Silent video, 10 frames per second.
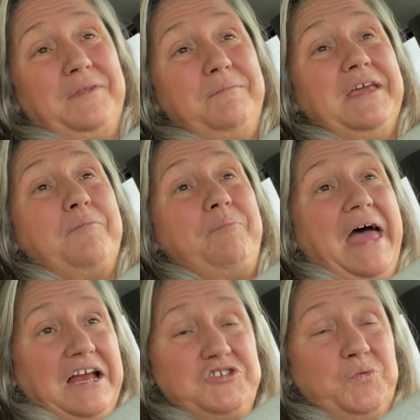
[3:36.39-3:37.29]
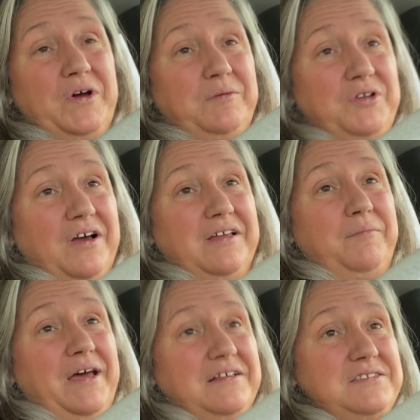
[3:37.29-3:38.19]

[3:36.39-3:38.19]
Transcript: Let me get back to what I'm talking about.